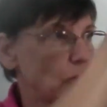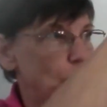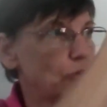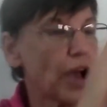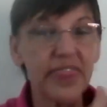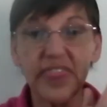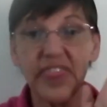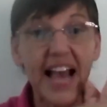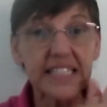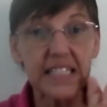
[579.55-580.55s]
And
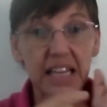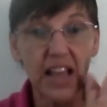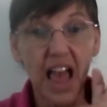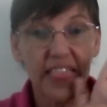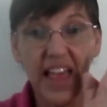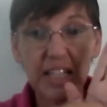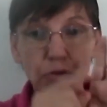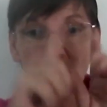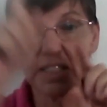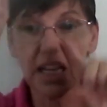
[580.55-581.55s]
that's
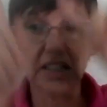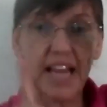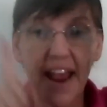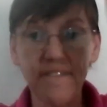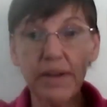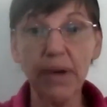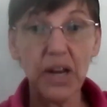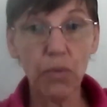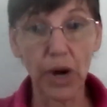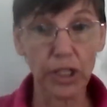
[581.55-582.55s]
where it tells
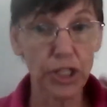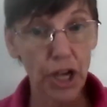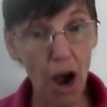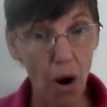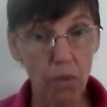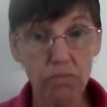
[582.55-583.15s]
everybody where to go.